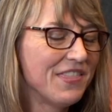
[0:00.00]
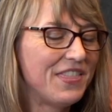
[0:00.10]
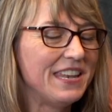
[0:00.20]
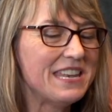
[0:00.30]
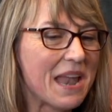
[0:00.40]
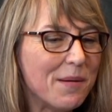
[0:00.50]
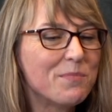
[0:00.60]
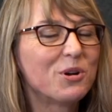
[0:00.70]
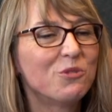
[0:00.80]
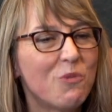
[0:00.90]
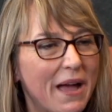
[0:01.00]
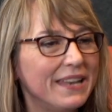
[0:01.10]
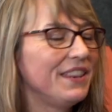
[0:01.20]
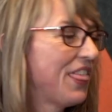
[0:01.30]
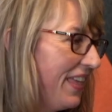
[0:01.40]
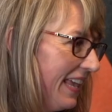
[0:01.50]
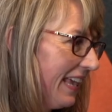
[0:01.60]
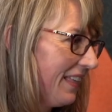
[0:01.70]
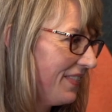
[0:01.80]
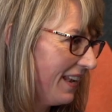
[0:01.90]
The number one
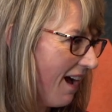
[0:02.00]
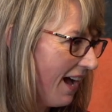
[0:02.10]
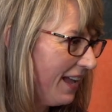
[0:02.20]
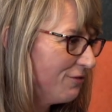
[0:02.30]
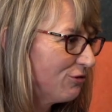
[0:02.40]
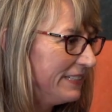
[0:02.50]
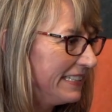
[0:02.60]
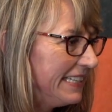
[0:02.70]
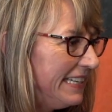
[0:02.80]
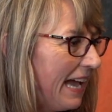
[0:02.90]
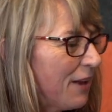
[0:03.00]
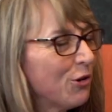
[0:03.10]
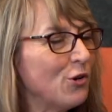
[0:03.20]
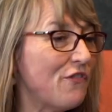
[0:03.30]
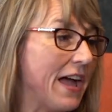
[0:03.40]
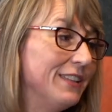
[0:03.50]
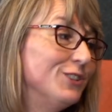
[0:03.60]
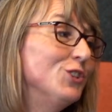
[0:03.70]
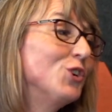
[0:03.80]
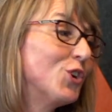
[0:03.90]
thing that I don't know if I
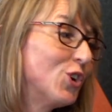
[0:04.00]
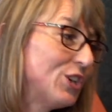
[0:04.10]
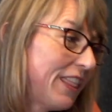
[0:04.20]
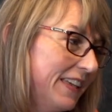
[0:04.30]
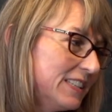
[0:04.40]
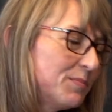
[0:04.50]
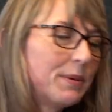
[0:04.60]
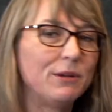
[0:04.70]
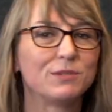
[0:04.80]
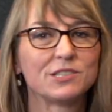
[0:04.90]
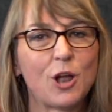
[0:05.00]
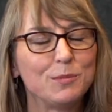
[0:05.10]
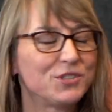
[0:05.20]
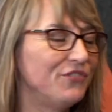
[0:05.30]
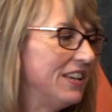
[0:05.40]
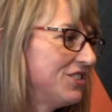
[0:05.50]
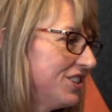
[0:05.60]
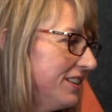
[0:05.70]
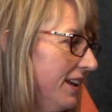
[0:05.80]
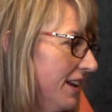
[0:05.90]
learned this, but it was an
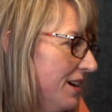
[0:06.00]
observation,